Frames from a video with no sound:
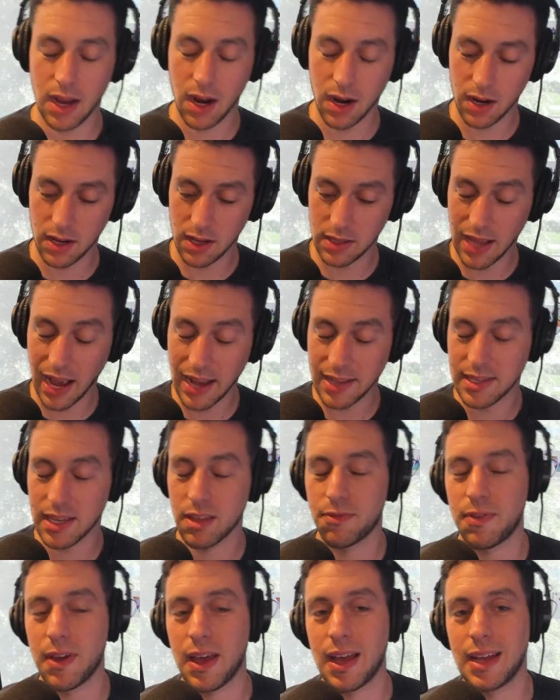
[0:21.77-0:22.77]
or nine ten
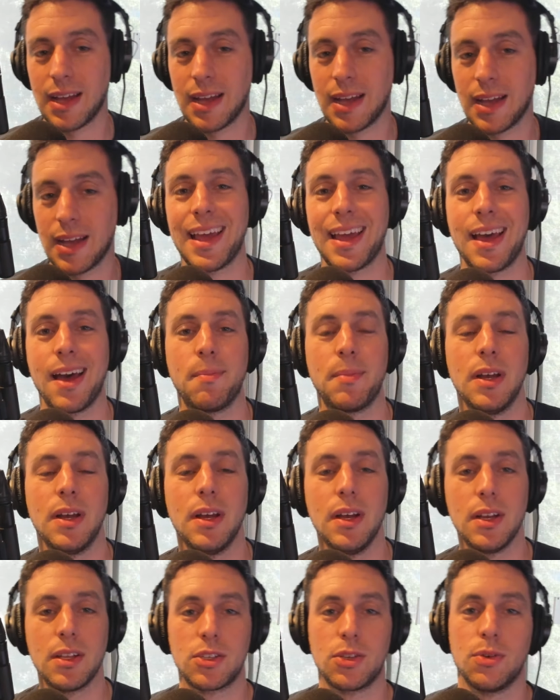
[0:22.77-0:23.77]
The Fan, ten a m
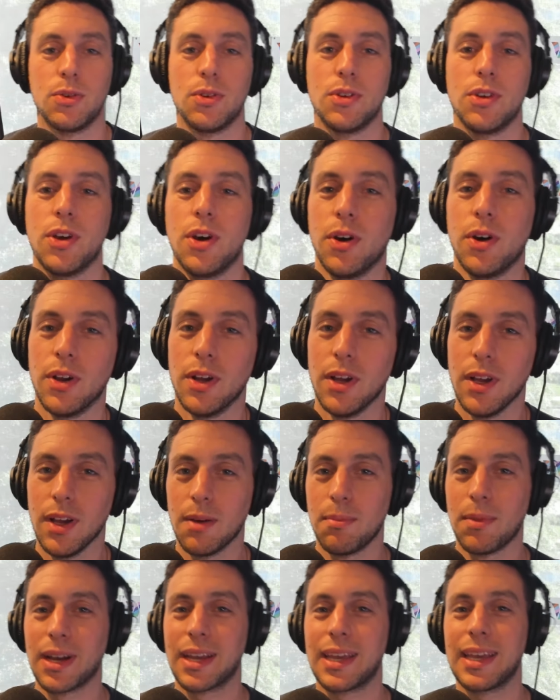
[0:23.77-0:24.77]
to noon.
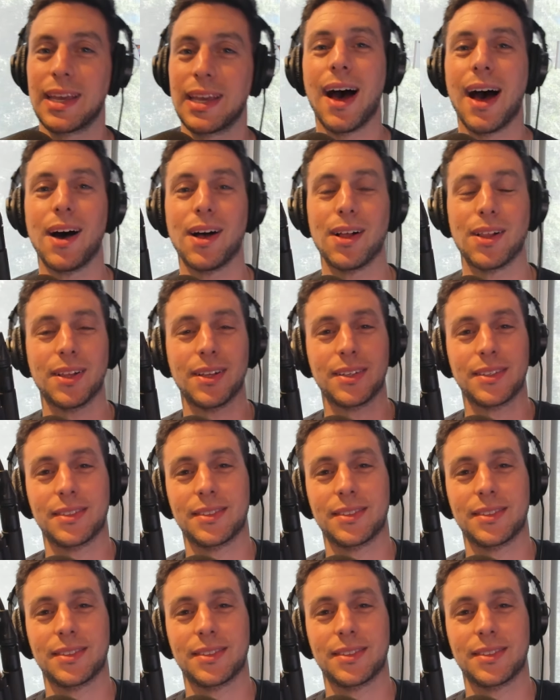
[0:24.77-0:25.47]
Miguel,